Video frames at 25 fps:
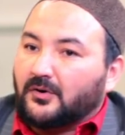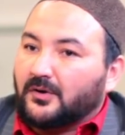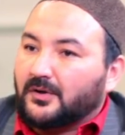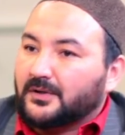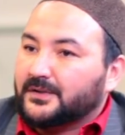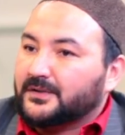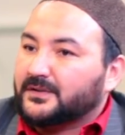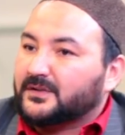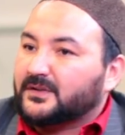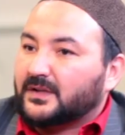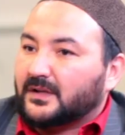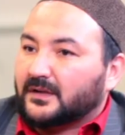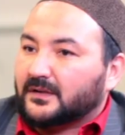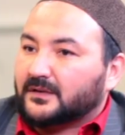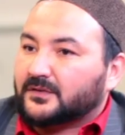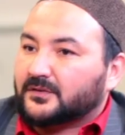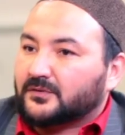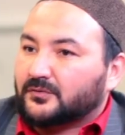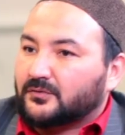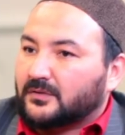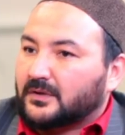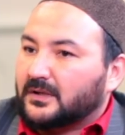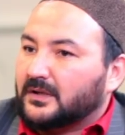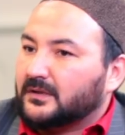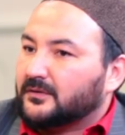holy text
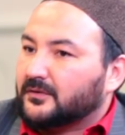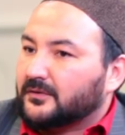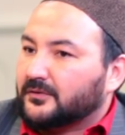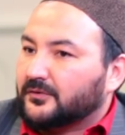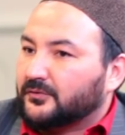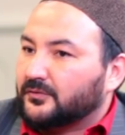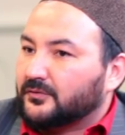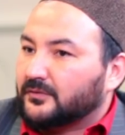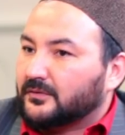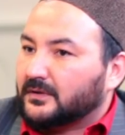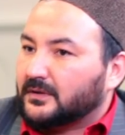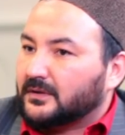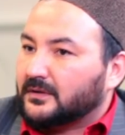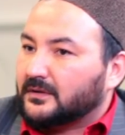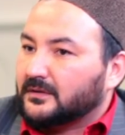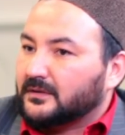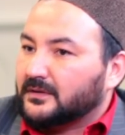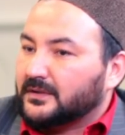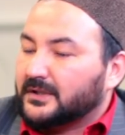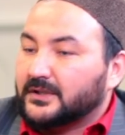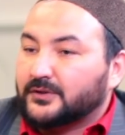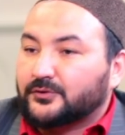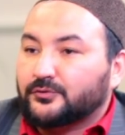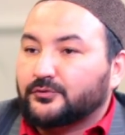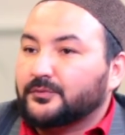quran or sunnah
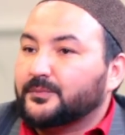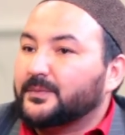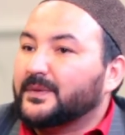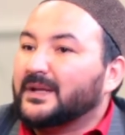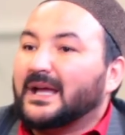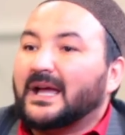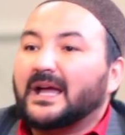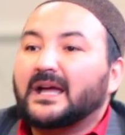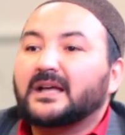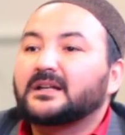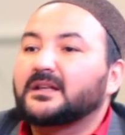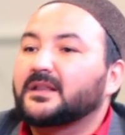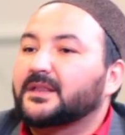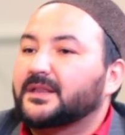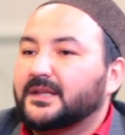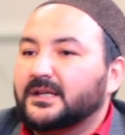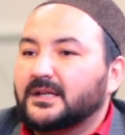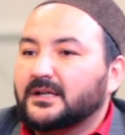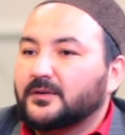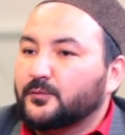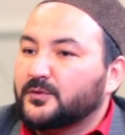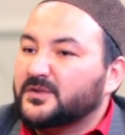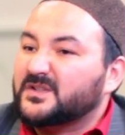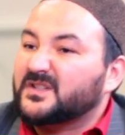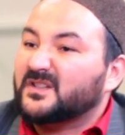it could be
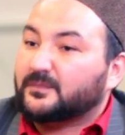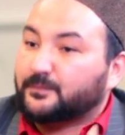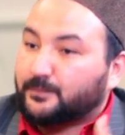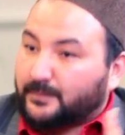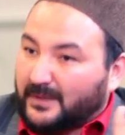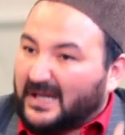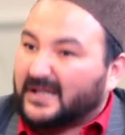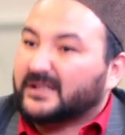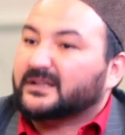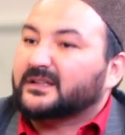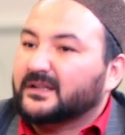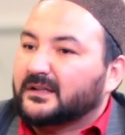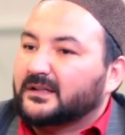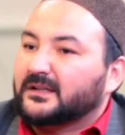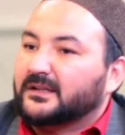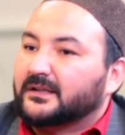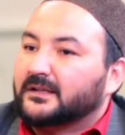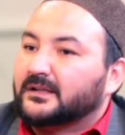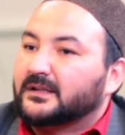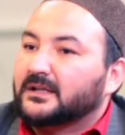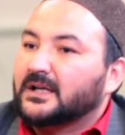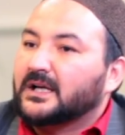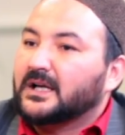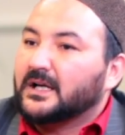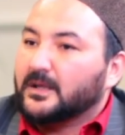anything which is practically